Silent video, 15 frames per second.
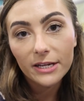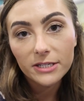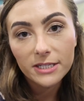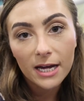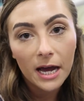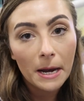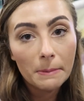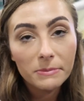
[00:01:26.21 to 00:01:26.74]
their
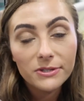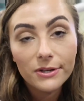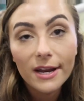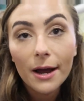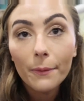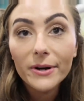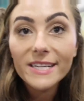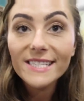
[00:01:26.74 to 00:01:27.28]
time. So
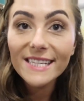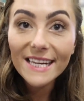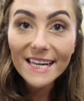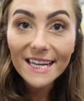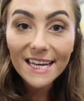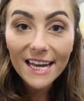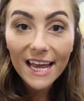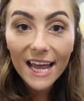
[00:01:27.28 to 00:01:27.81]
now we're
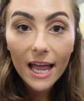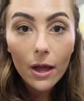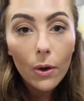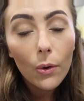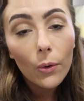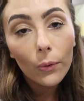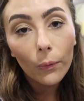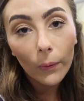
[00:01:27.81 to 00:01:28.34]
sitting, Stay
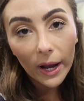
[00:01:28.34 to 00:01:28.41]
here.